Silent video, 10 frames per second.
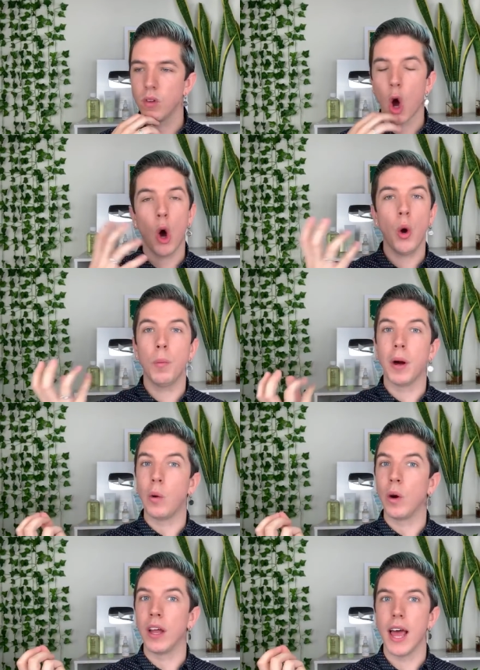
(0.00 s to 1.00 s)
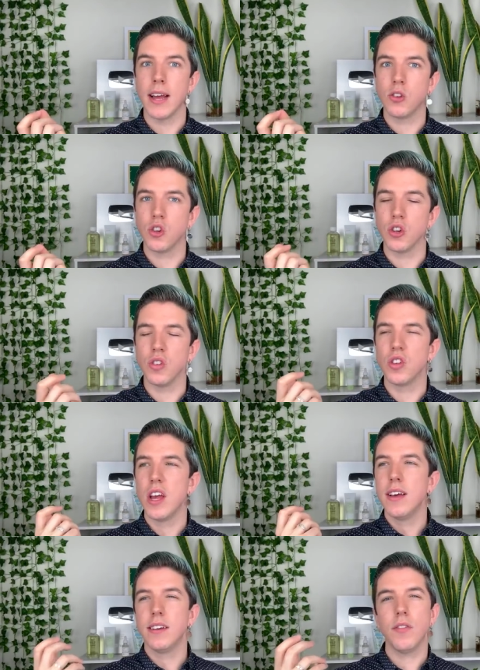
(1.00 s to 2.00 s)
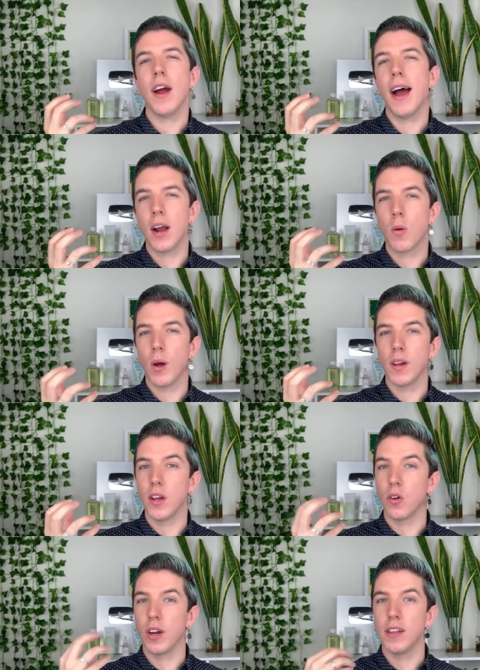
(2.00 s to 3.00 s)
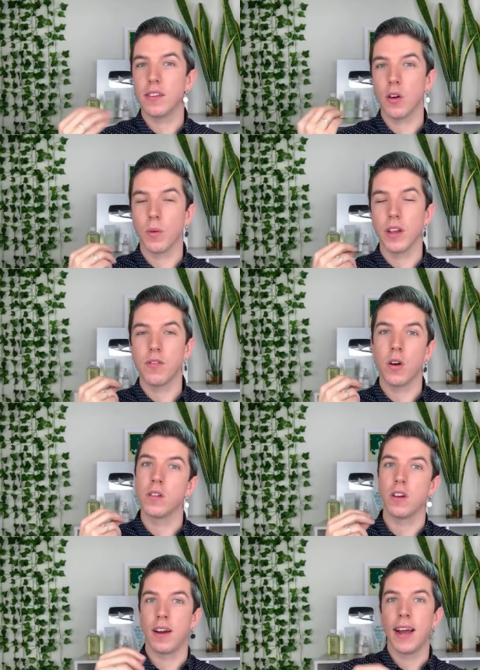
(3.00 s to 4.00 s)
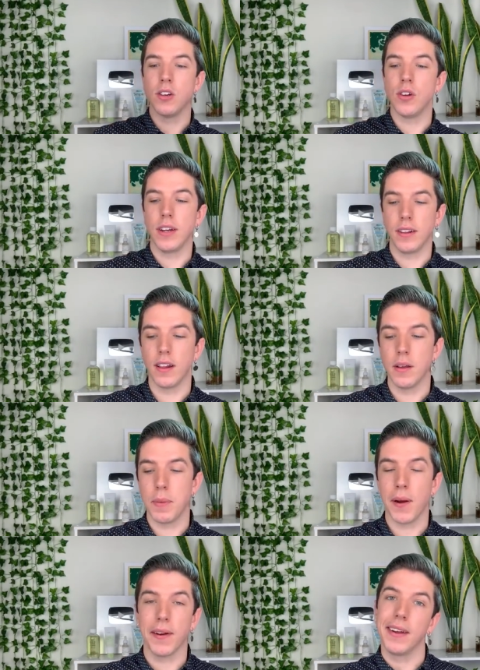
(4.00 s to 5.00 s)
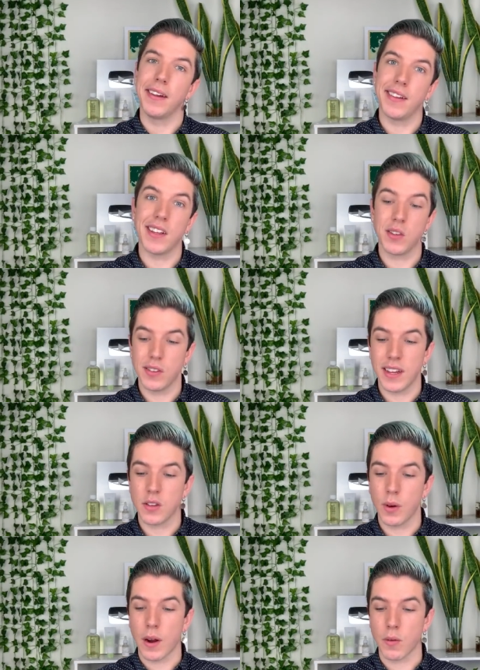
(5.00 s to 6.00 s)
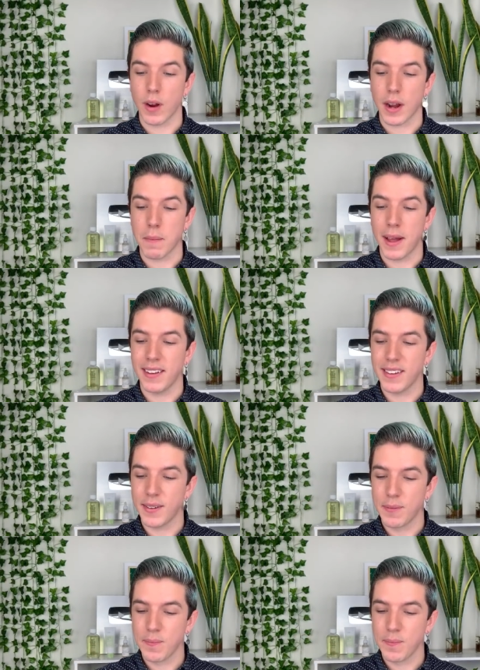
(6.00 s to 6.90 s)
jojoba oil esters, different high quality ingredients that are really focused on hydrating the lip area. That's, that's what I would recommend.